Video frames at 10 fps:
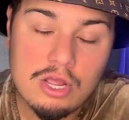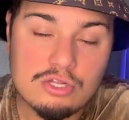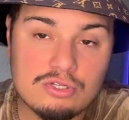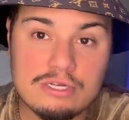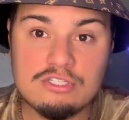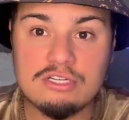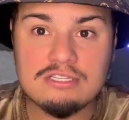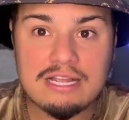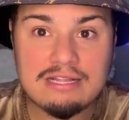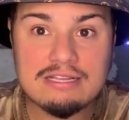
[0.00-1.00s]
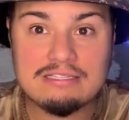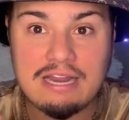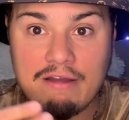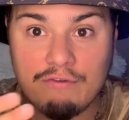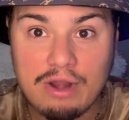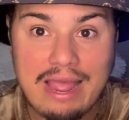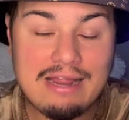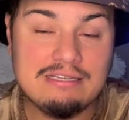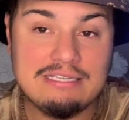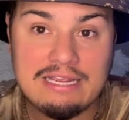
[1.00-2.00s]
So it's just like this
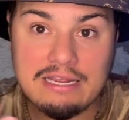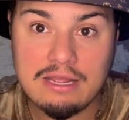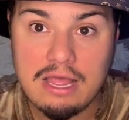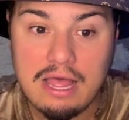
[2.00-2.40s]
never-ending